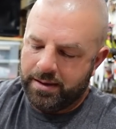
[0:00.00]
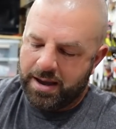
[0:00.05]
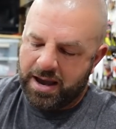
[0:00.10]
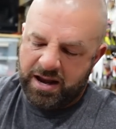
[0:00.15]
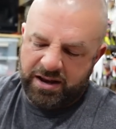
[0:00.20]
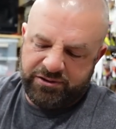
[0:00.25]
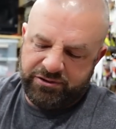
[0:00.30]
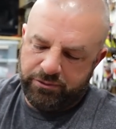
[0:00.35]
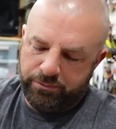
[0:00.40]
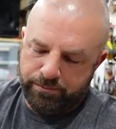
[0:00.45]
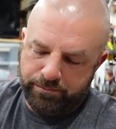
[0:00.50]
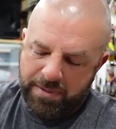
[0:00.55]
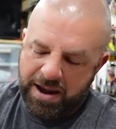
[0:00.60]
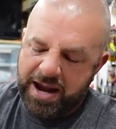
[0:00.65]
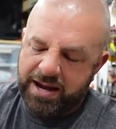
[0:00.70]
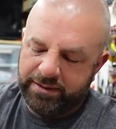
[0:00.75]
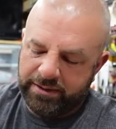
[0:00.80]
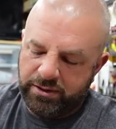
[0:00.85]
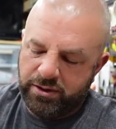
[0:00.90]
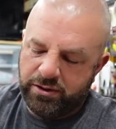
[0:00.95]
I just
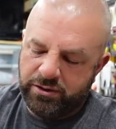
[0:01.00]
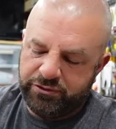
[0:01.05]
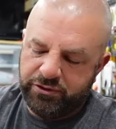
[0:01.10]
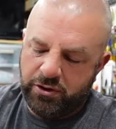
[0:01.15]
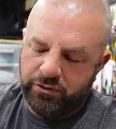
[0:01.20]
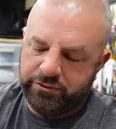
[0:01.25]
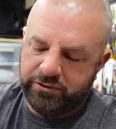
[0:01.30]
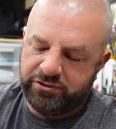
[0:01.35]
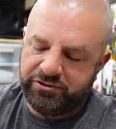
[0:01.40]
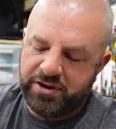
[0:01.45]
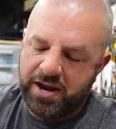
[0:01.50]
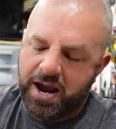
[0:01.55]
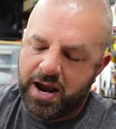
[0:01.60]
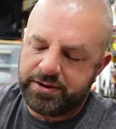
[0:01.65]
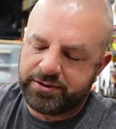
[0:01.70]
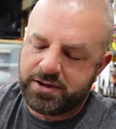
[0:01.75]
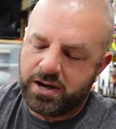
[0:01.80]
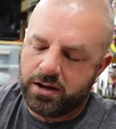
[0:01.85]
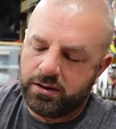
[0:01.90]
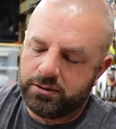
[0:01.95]
mainly just use the
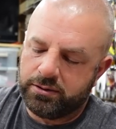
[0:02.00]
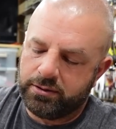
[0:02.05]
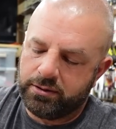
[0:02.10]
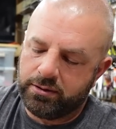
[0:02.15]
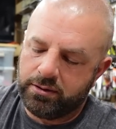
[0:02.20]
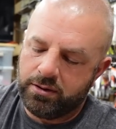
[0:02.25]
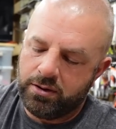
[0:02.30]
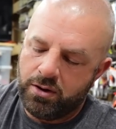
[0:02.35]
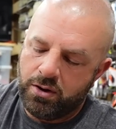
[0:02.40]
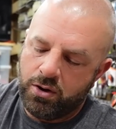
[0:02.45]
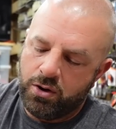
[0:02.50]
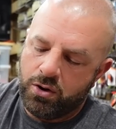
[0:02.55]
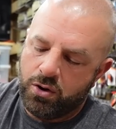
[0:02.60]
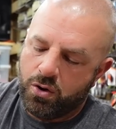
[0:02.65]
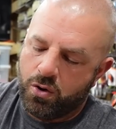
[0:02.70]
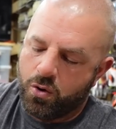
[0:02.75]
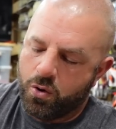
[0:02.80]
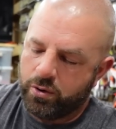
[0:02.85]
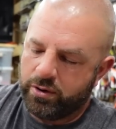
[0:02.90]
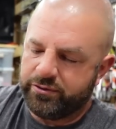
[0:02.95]
shad color.
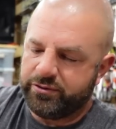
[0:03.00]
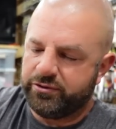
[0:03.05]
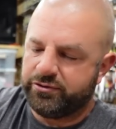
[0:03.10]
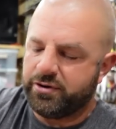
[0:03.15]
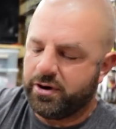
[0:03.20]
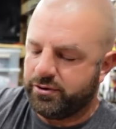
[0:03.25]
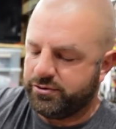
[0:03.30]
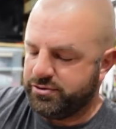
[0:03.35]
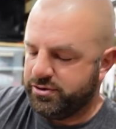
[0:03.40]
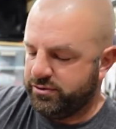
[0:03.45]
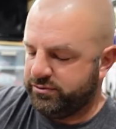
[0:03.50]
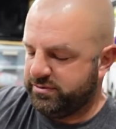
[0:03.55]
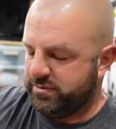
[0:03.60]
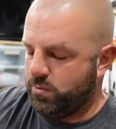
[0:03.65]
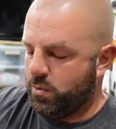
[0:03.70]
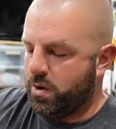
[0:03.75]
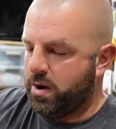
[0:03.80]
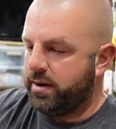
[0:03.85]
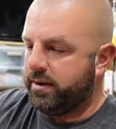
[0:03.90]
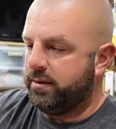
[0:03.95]
Or just a chartreuse
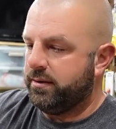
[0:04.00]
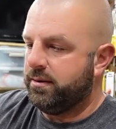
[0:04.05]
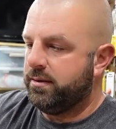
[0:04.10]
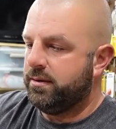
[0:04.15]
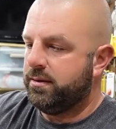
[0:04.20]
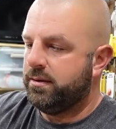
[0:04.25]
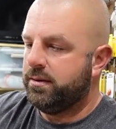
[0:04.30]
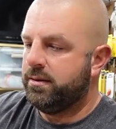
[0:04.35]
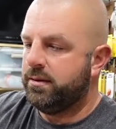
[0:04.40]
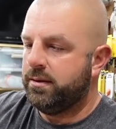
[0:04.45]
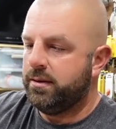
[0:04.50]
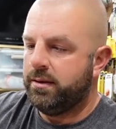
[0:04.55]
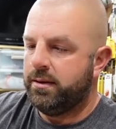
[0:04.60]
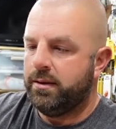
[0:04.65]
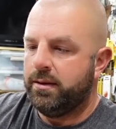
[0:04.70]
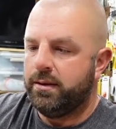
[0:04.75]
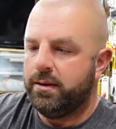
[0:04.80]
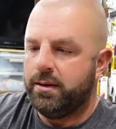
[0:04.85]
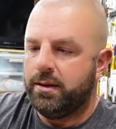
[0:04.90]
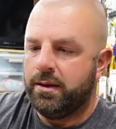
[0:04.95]
in white.
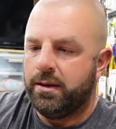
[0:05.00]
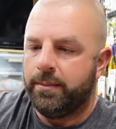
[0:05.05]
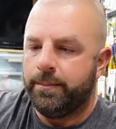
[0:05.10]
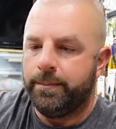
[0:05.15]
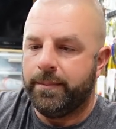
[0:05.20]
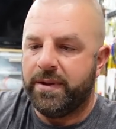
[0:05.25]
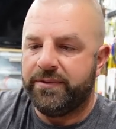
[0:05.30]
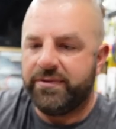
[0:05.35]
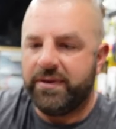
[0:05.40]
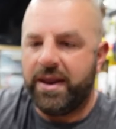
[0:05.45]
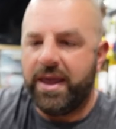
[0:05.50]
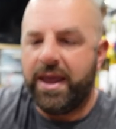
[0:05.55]
That's an